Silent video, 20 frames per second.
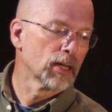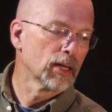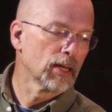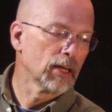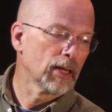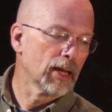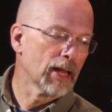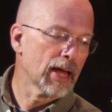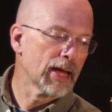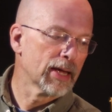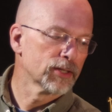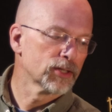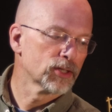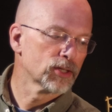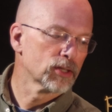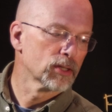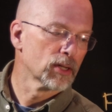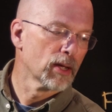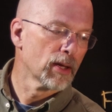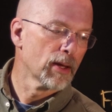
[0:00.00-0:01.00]

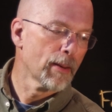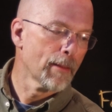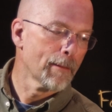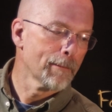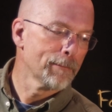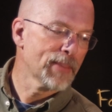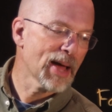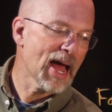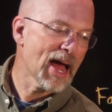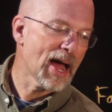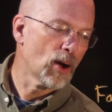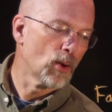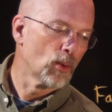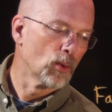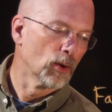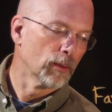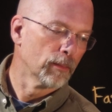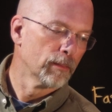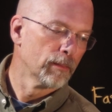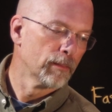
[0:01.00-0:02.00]
less
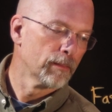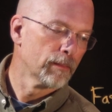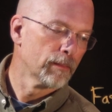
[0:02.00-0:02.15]
power.